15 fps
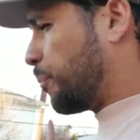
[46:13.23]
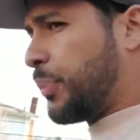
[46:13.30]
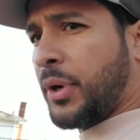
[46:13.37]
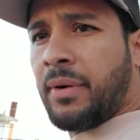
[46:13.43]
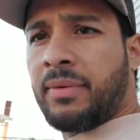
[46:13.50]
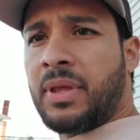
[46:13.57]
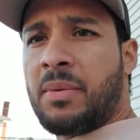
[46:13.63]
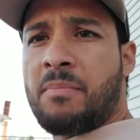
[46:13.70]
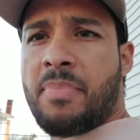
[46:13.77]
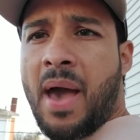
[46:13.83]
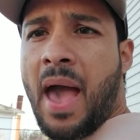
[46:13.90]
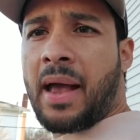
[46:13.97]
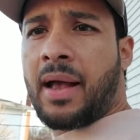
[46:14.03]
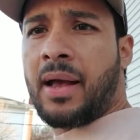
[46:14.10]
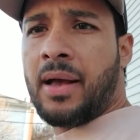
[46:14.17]
put everything
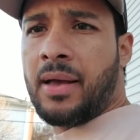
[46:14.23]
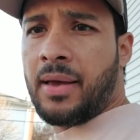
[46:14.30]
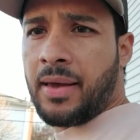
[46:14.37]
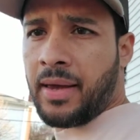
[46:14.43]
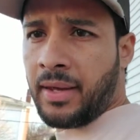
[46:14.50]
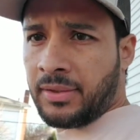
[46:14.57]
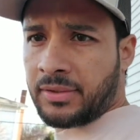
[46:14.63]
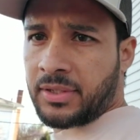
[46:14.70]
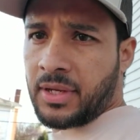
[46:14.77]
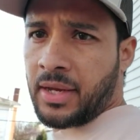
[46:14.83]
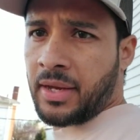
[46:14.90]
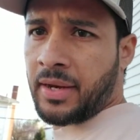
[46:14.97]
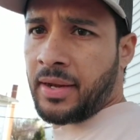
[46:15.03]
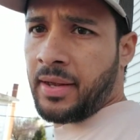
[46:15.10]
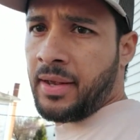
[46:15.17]
back
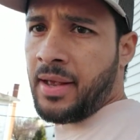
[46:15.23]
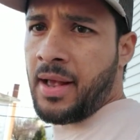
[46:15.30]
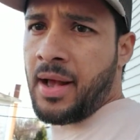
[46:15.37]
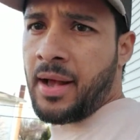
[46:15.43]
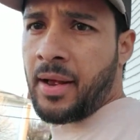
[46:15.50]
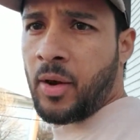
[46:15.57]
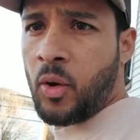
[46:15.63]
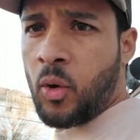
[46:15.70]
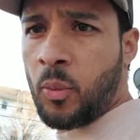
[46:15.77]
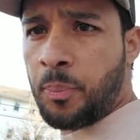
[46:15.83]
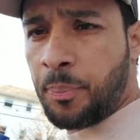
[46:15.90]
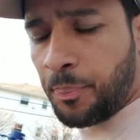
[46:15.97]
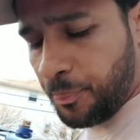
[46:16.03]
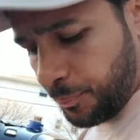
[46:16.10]
inside. I hope